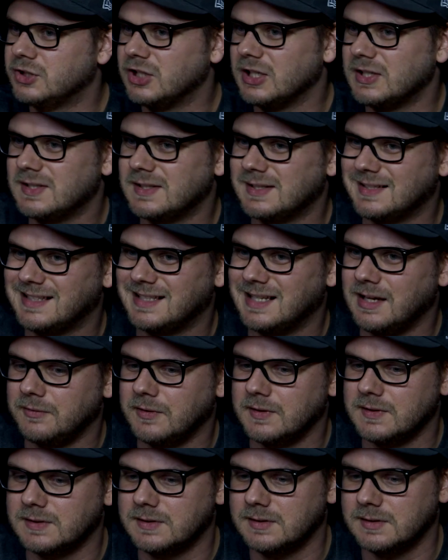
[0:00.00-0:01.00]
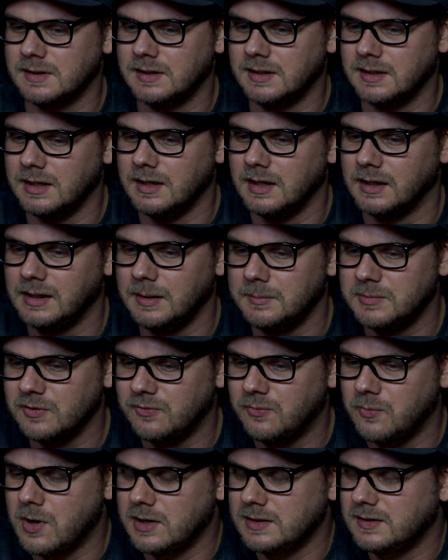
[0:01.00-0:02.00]
just give us a glimpse
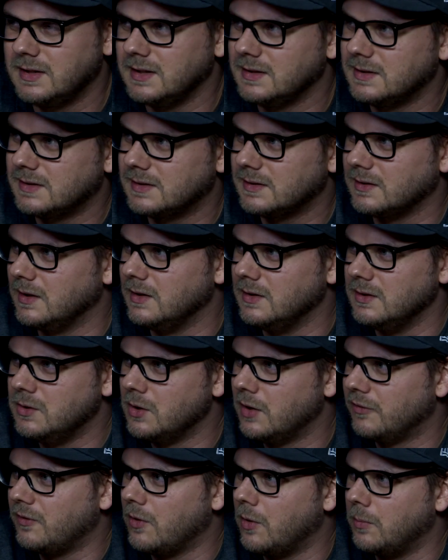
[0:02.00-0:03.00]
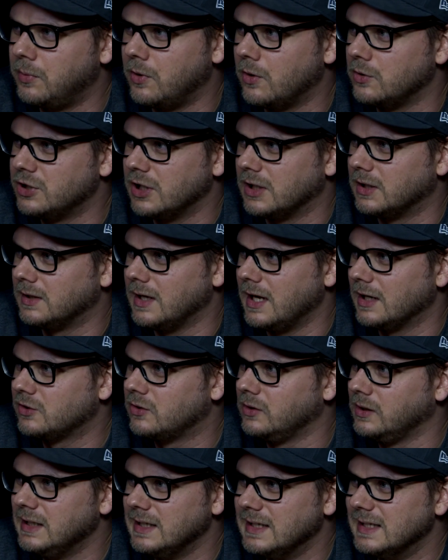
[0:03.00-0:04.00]
of what this UFO project
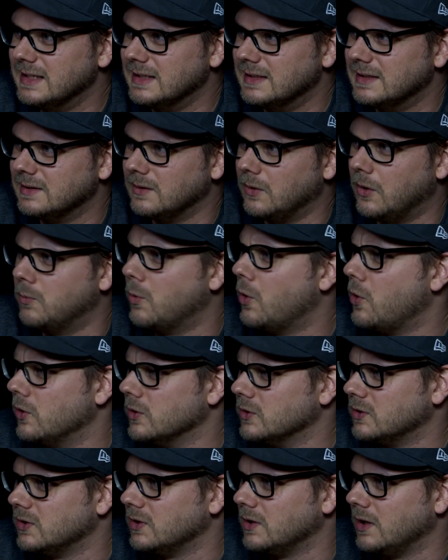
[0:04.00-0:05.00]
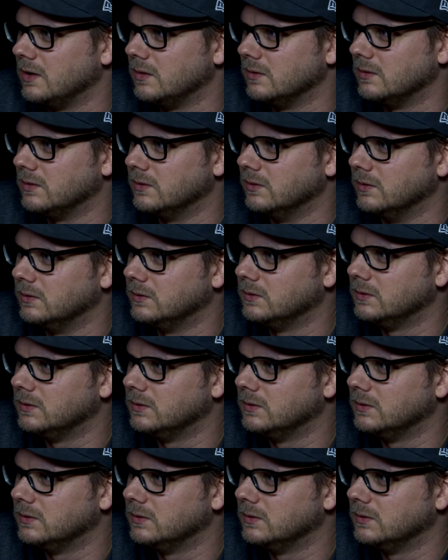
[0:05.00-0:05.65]
actually is or was? I don't know.